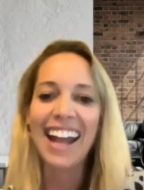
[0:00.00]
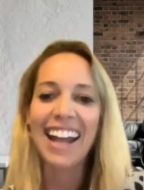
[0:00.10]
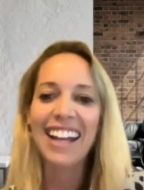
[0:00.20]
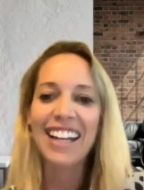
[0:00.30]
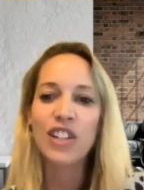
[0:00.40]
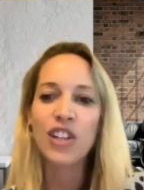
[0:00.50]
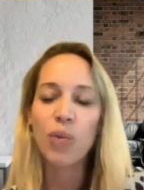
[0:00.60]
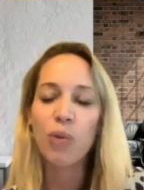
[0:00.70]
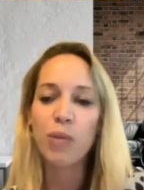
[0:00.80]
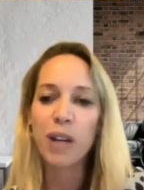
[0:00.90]
And
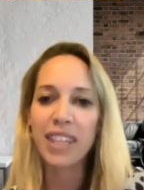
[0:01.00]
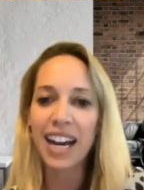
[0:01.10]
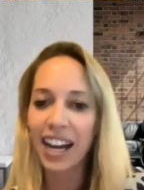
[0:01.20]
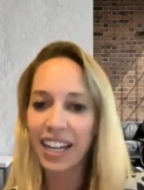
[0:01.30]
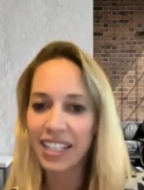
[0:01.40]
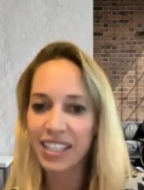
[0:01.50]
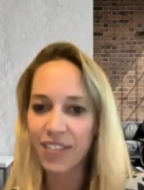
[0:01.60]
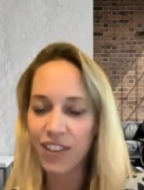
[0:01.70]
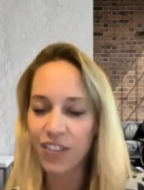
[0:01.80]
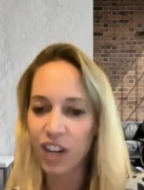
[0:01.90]
we want the highest
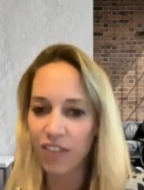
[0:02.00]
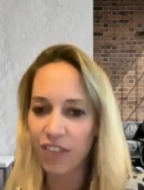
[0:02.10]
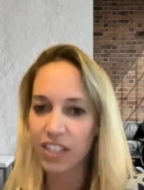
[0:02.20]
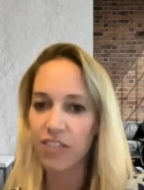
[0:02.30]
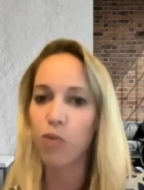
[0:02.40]
level of confidence